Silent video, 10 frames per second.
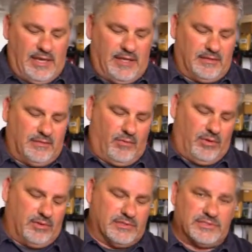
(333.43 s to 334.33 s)
and
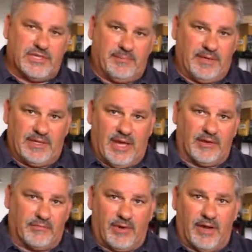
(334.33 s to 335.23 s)
oil is seeping
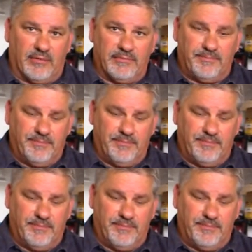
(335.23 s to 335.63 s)
down around.